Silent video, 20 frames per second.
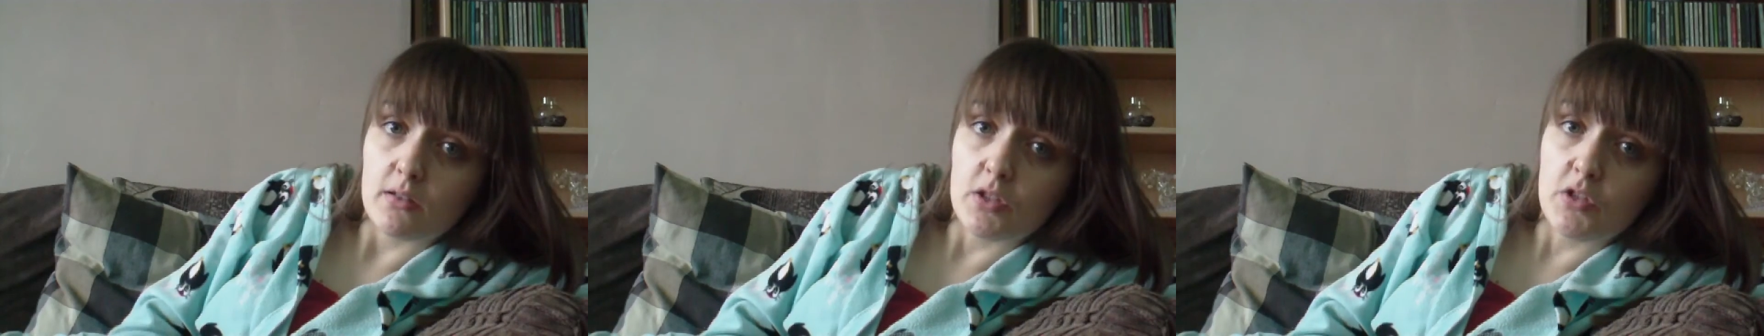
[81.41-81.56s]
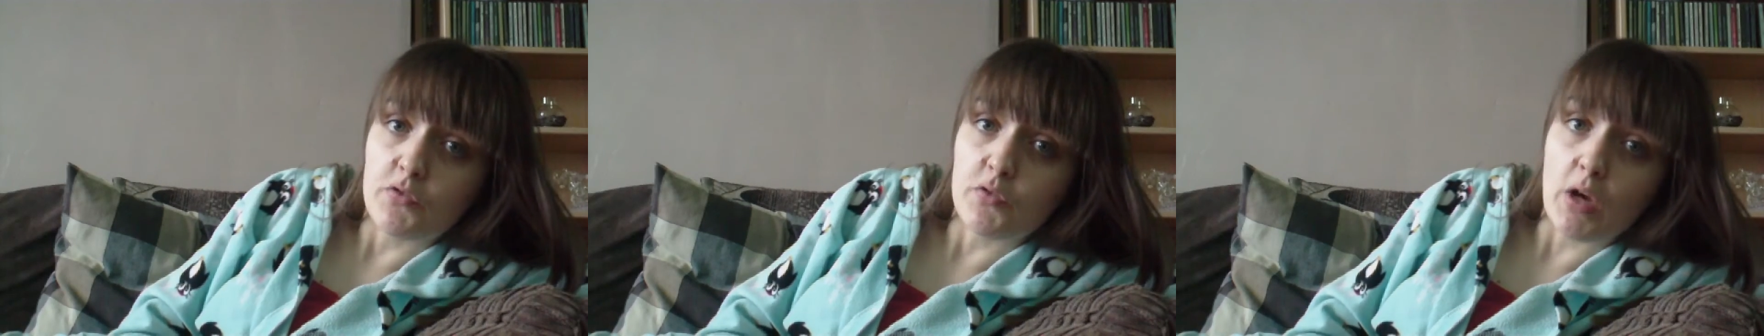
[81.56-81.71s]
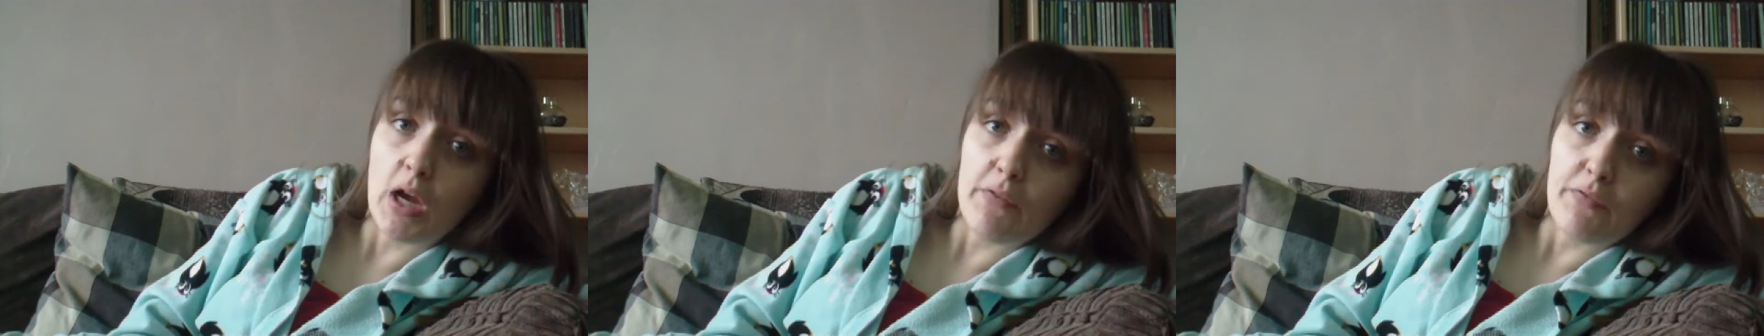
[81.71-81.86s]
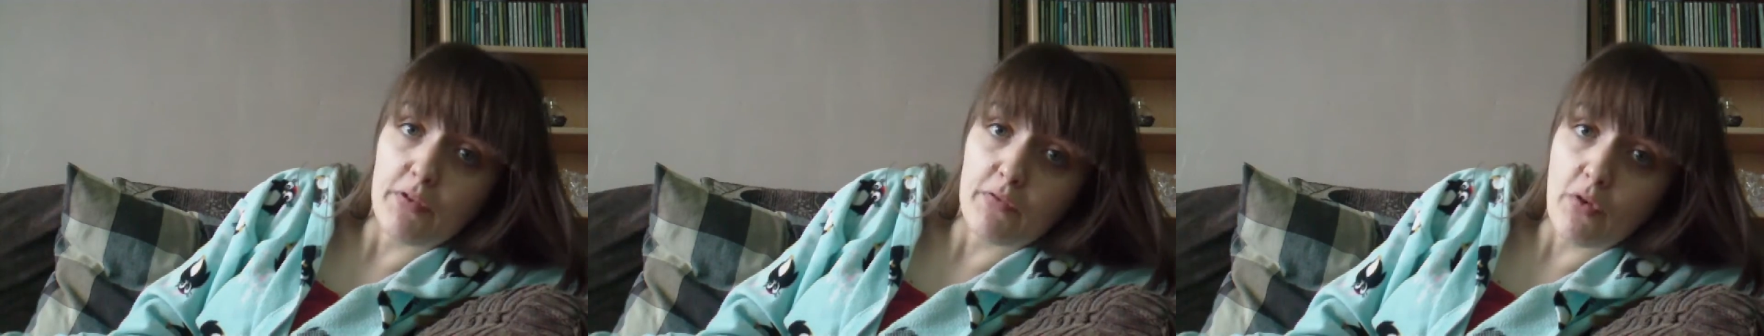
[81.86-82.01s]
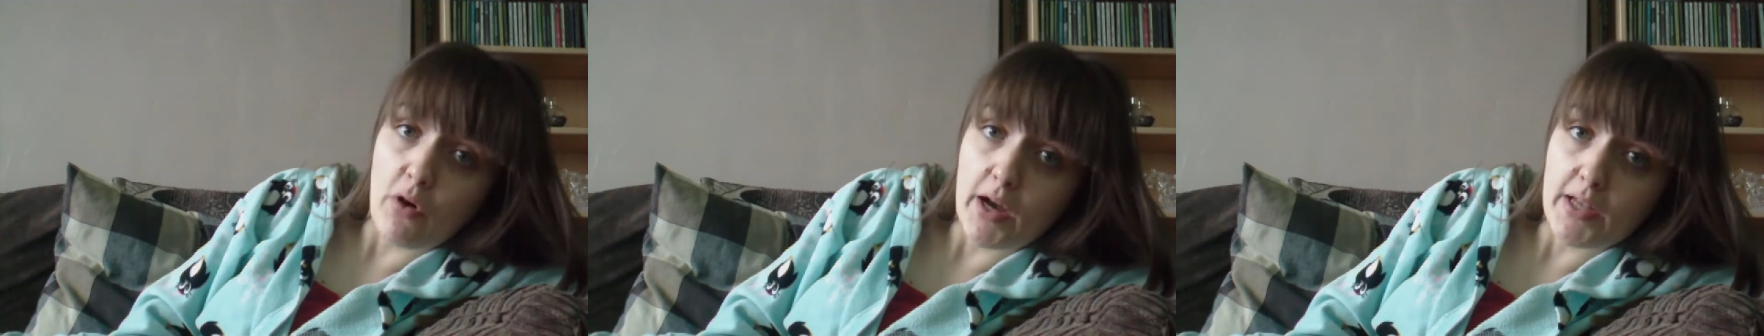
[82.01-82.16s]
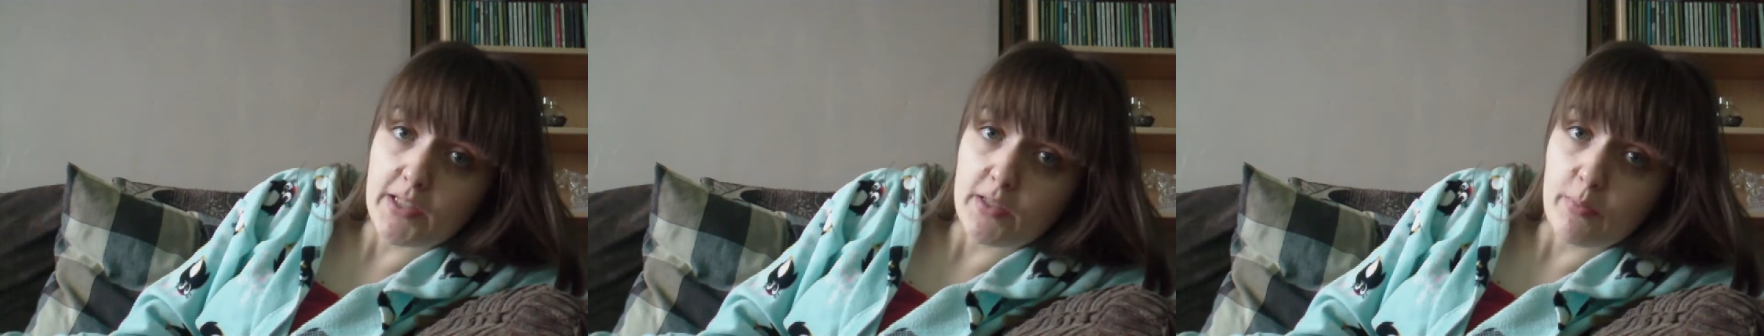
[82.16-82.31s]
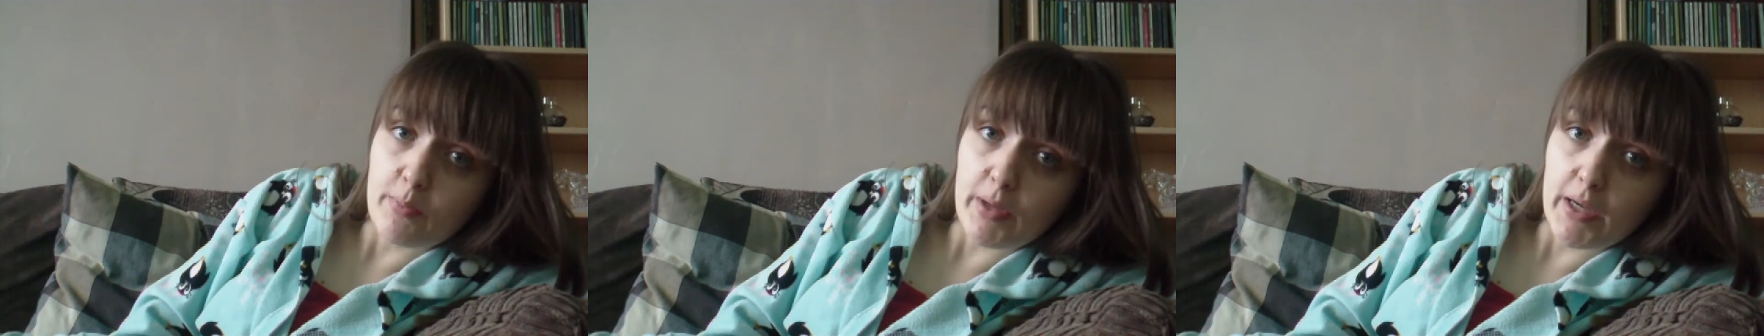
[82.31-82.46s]
You've got every
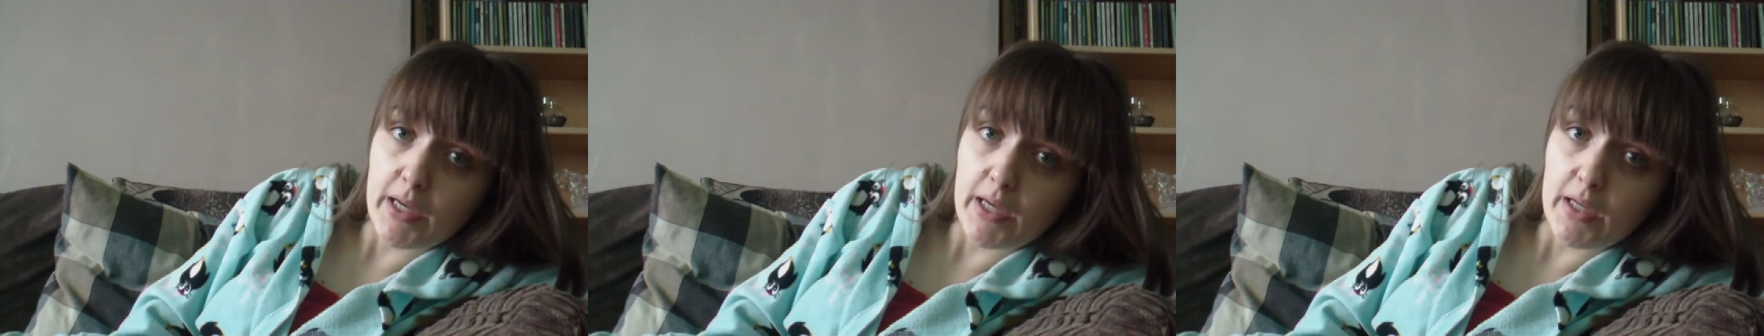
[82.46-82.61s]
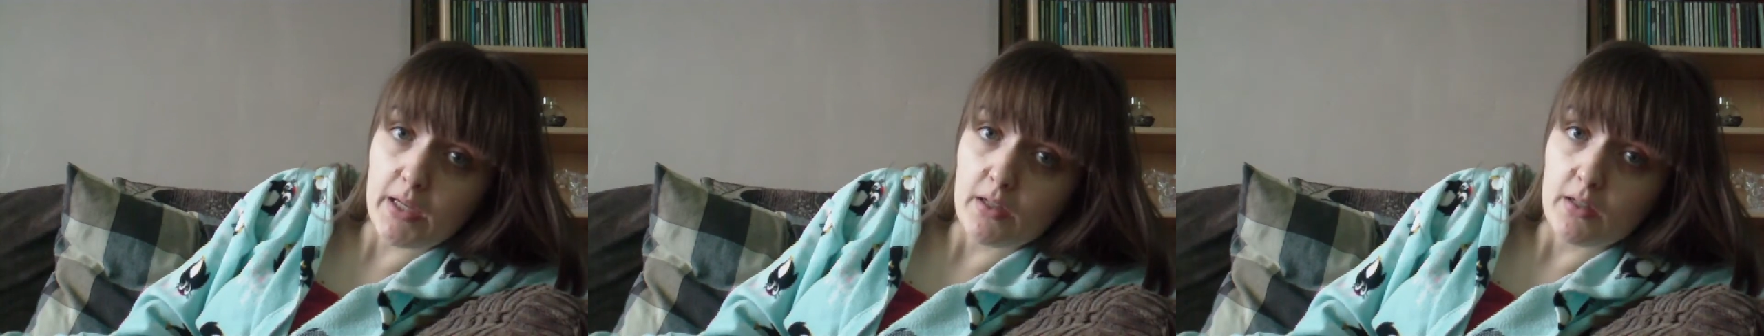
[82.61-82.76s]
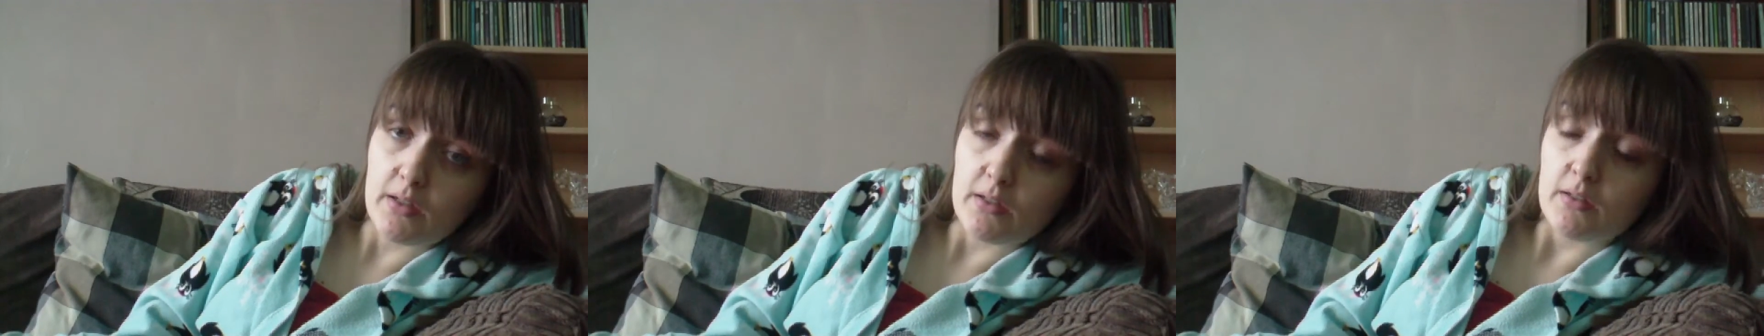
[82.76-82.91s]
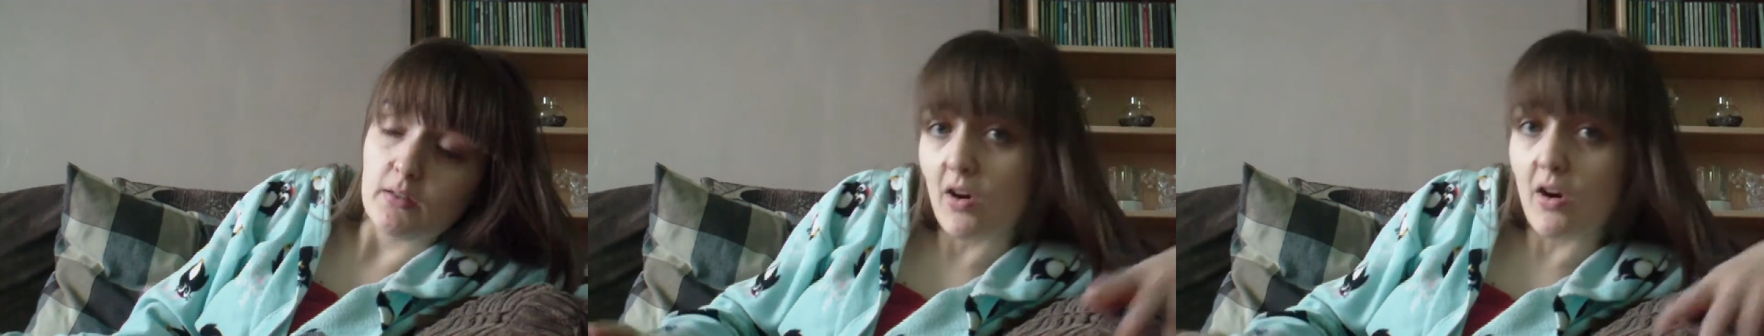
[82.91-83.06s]
right to be.